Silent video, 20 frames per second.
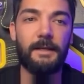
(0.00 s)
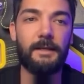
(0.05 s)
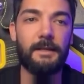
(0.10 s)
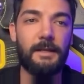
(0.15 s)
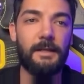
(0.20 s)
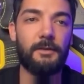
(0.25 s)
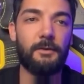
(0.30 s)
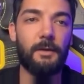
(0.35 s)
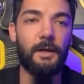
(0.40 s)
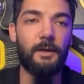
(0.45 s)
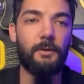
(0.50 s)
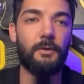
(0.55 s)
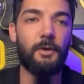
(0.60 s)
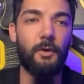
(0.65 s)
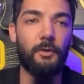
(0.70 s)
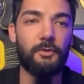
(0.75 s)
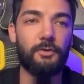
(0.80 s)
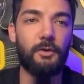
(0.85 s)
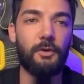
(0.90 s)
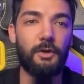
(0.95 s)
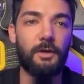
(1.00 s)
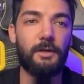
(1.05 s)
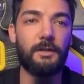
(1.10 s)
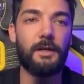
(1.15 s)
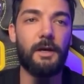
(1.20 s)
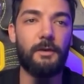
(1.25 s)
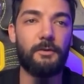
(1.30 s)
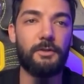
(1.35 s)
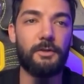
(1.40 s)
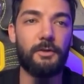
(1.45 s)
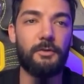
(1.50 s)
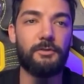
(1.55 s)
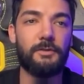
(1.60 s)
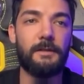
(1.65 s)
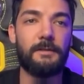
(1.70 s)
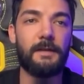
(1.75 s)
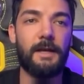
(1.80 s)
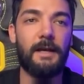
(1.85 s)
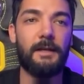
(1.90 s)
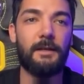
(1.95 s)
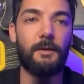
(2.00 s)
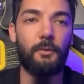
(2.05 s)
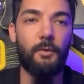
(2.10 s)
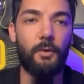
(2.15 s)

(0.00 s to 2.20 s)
In this way, we also learned how to use the Phantom